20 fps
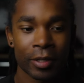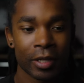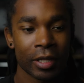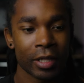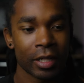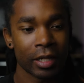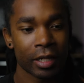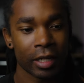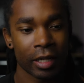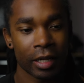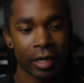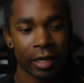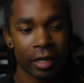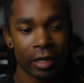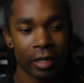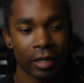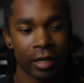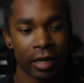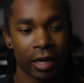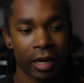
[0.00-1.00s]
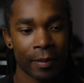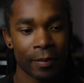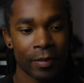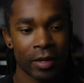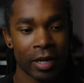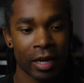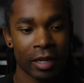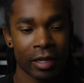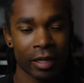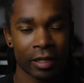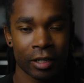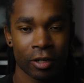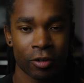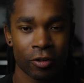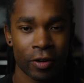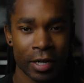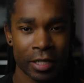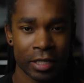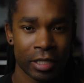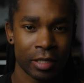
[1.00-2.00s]
But then again, I'm not like a
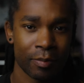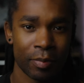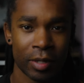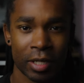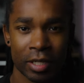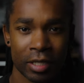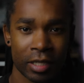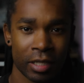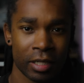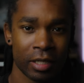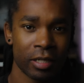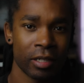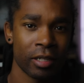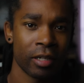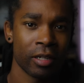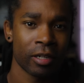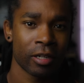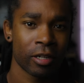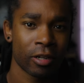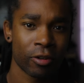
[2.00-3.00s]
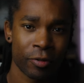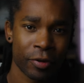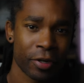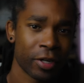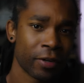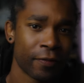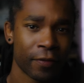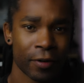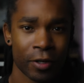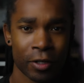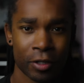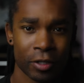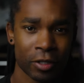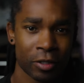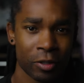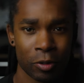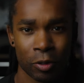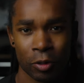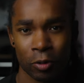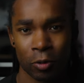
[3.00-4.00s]
crazy busy career first
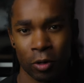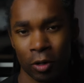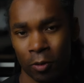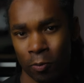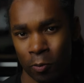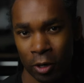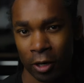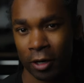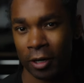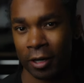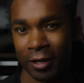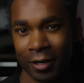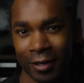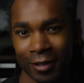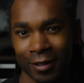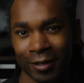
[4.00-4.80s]
New York worker.